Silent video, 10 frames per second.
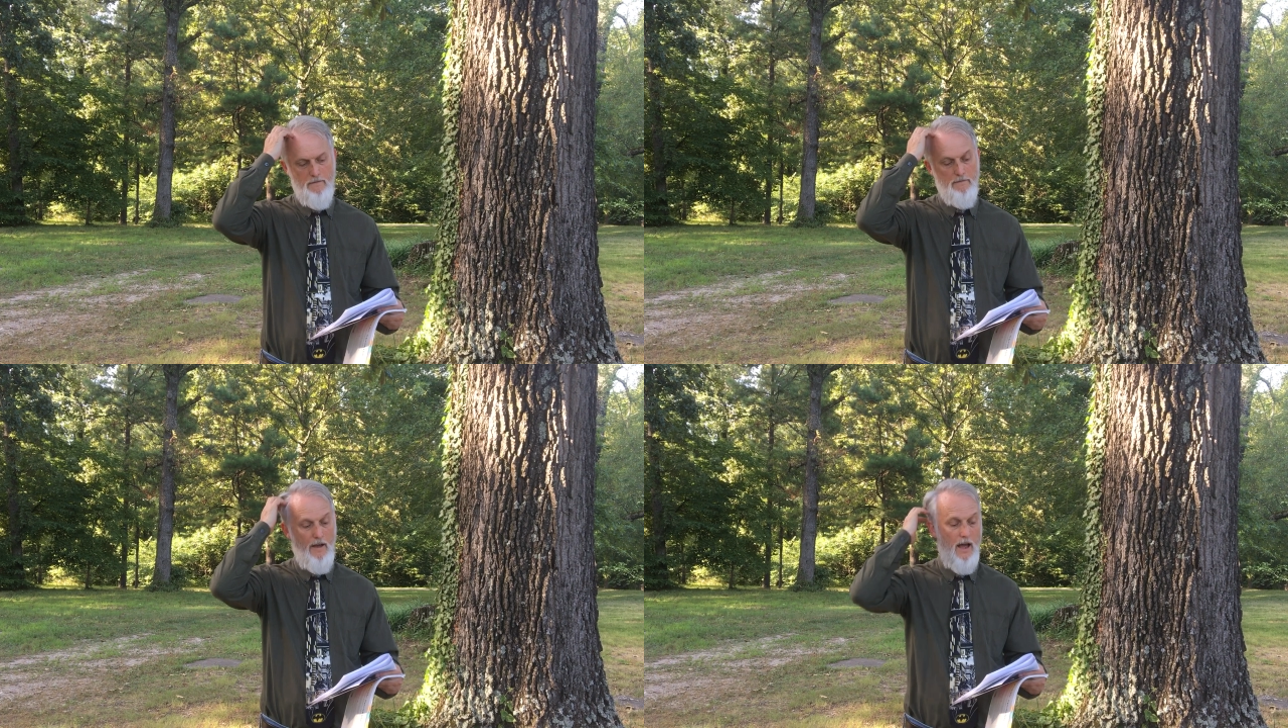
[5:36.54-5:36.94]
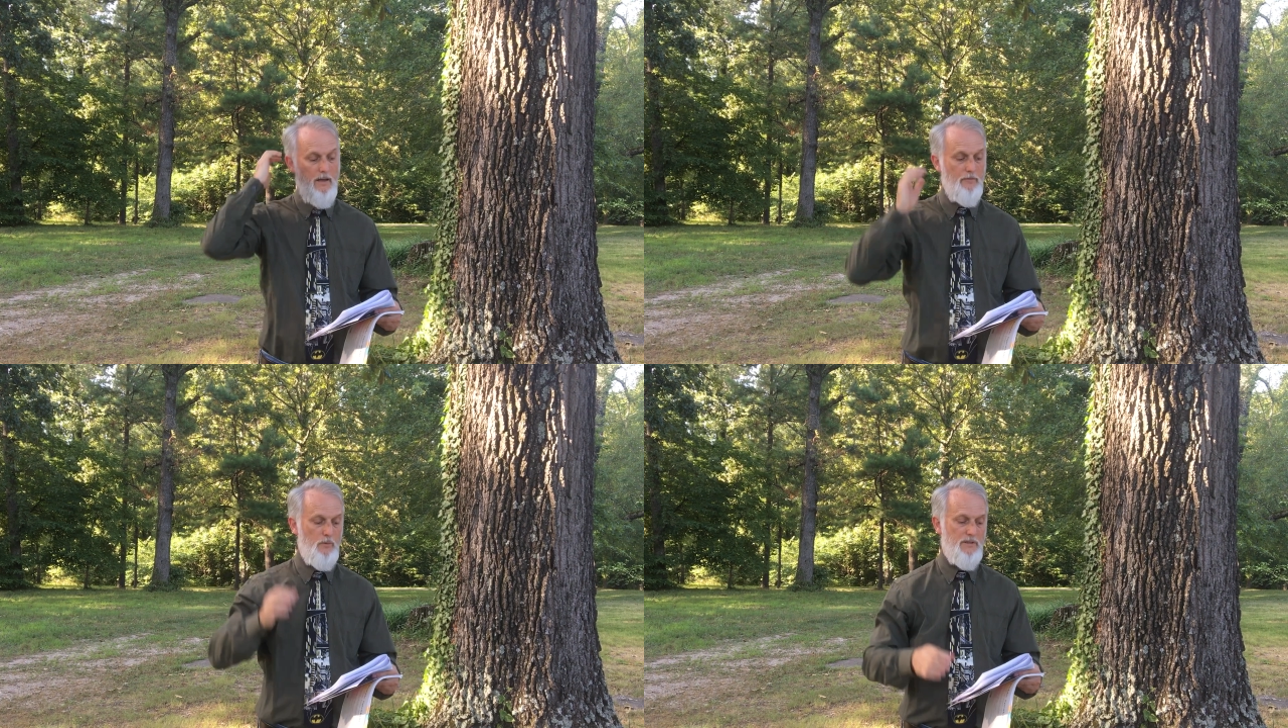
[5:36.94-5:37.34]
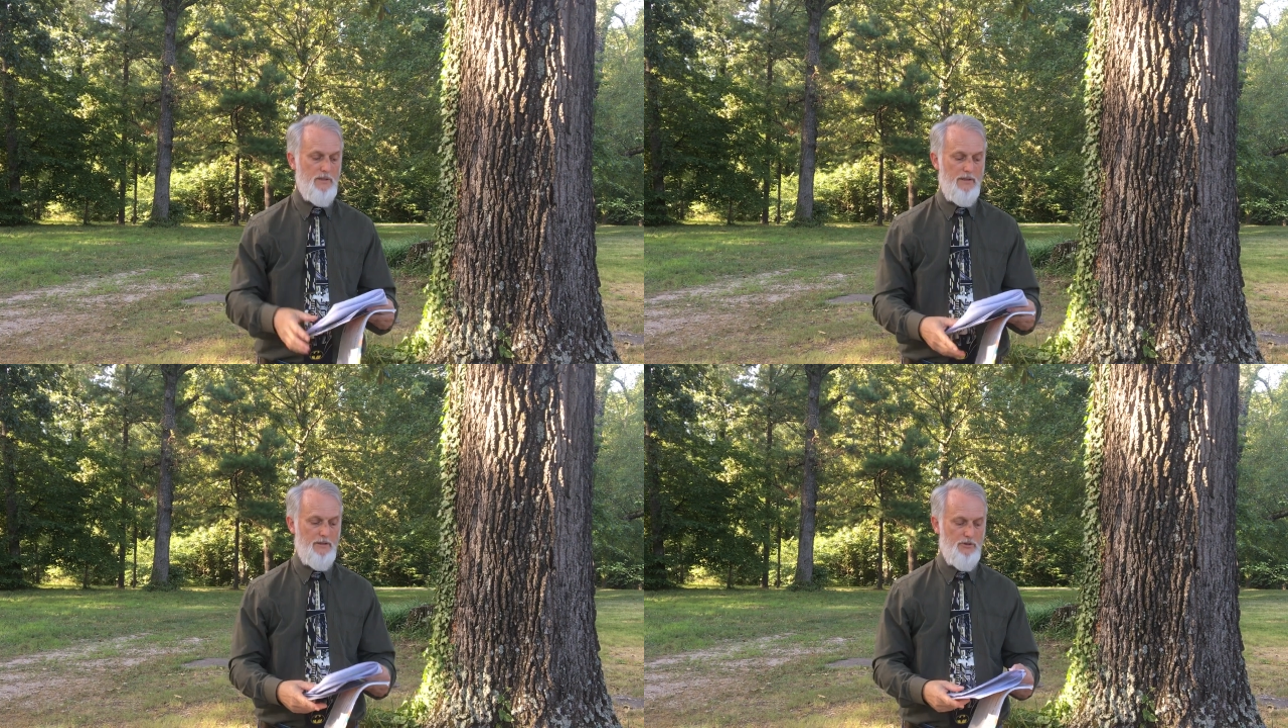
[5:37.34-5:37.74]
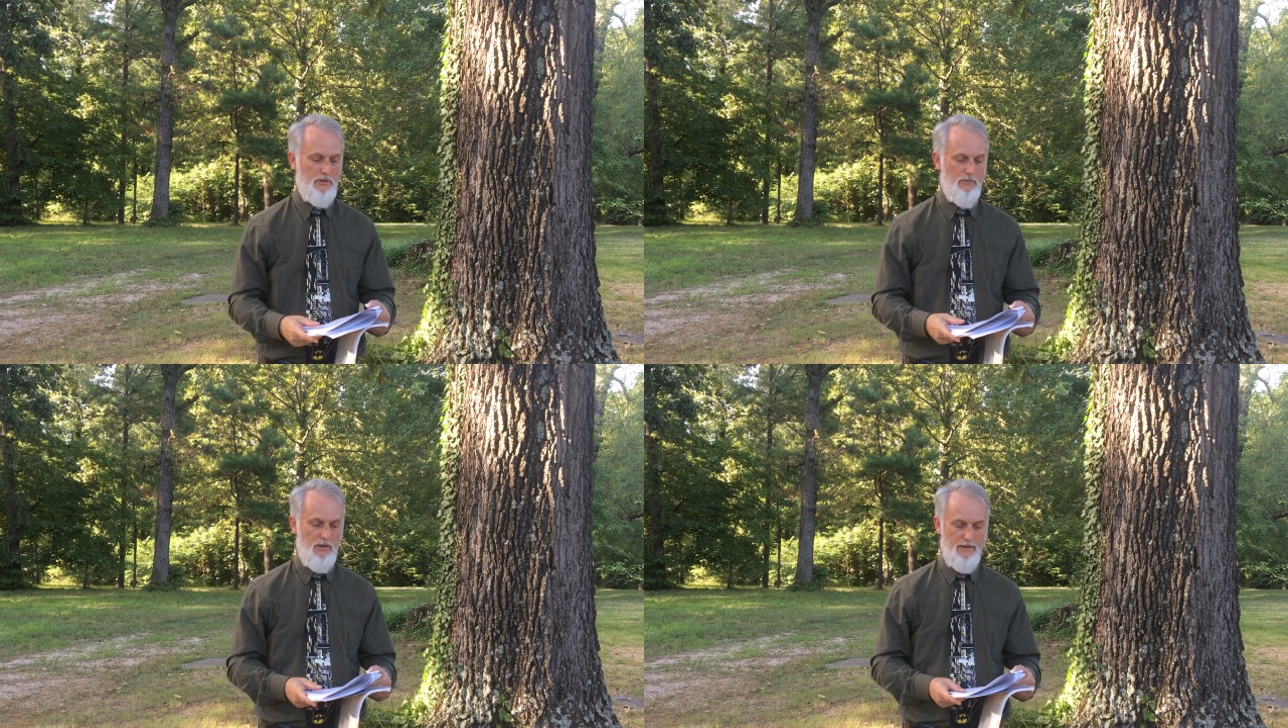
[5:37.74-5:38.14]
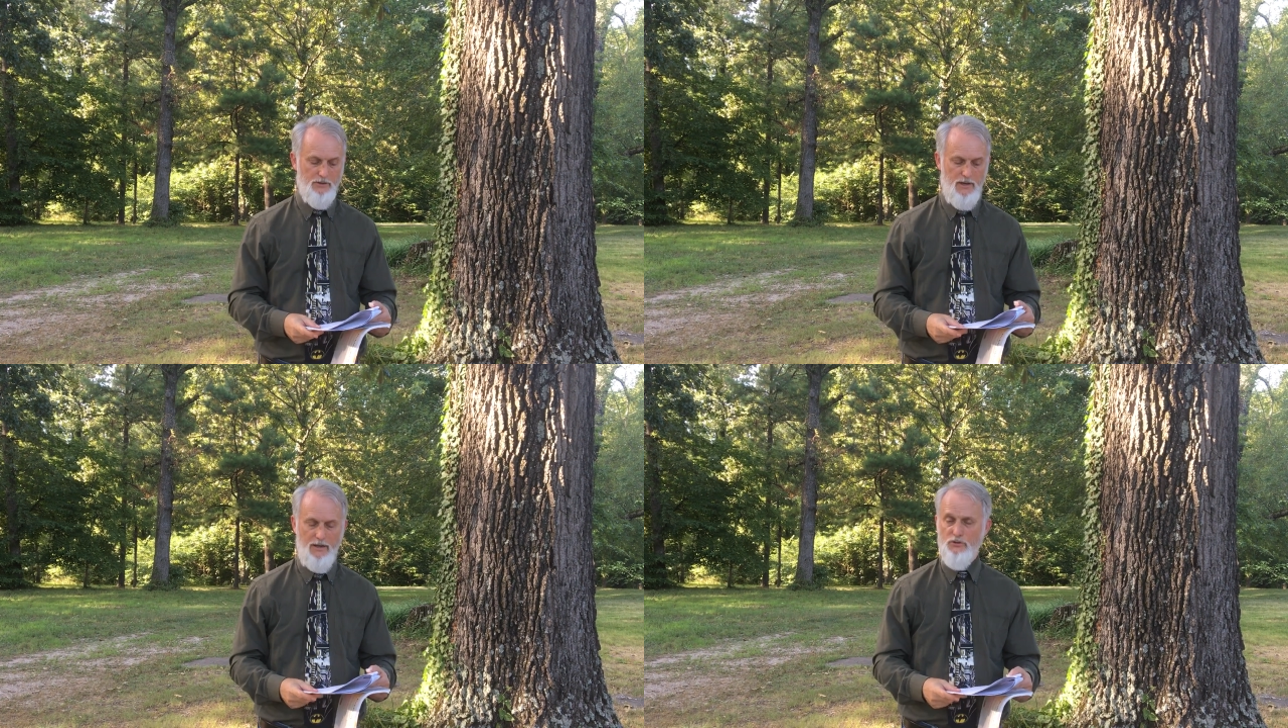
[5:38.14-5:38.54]
5, we see the general
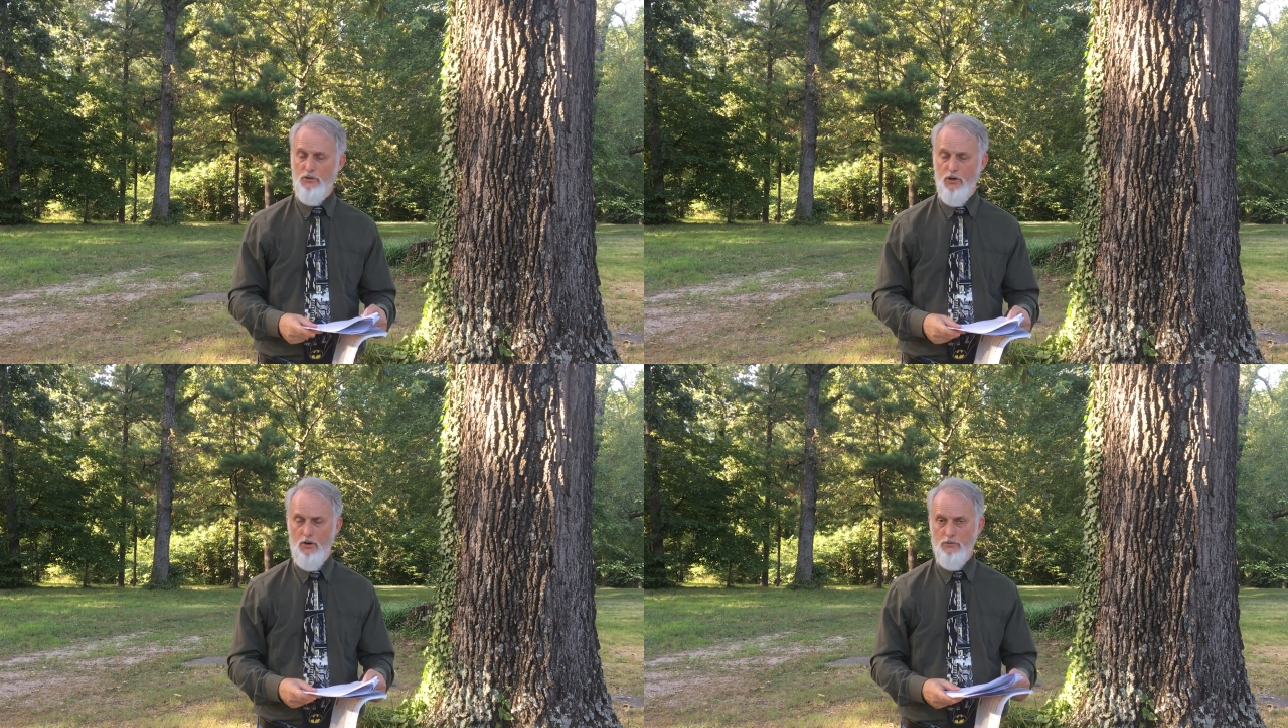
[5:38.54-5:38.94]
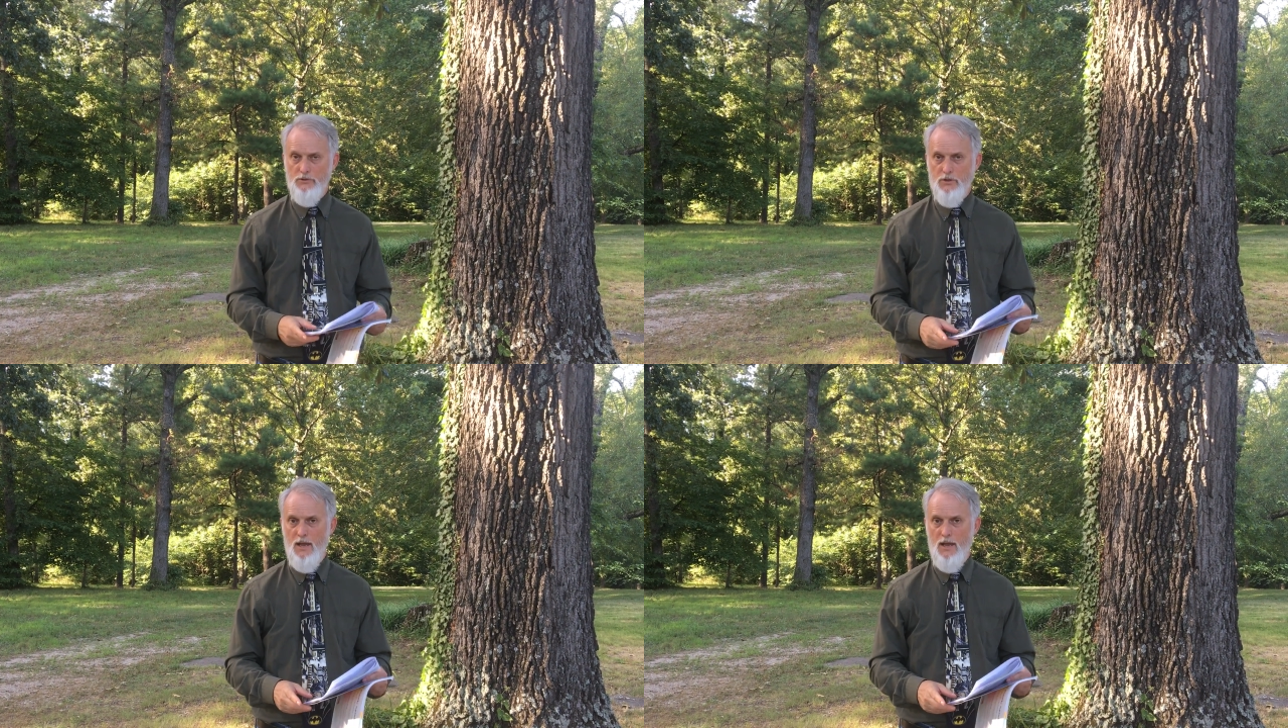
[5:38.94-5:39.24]
education goals.